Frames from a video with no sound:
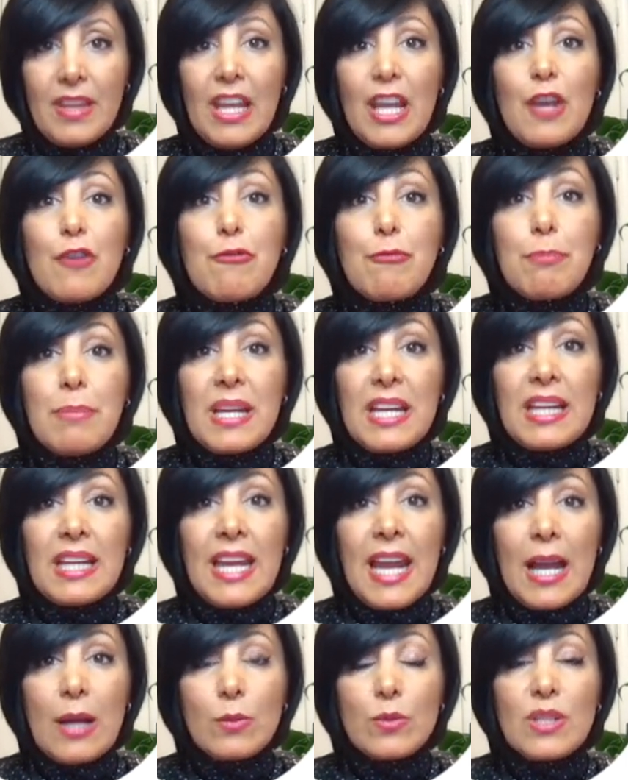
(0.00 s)
If pin
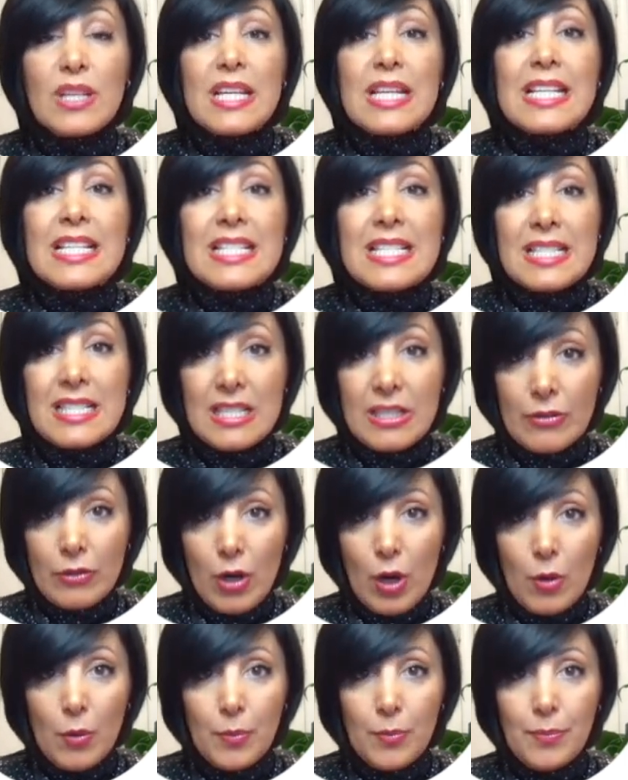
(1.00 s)
count is 0
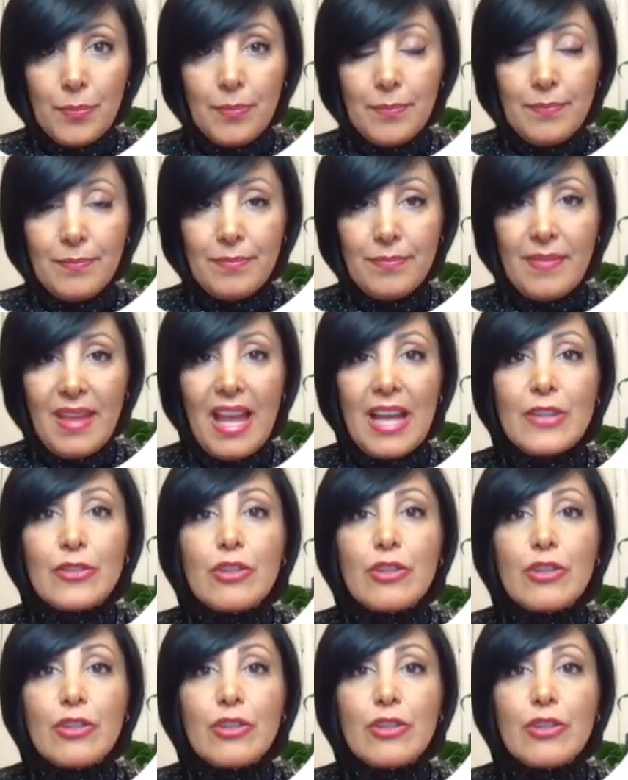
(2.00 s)
and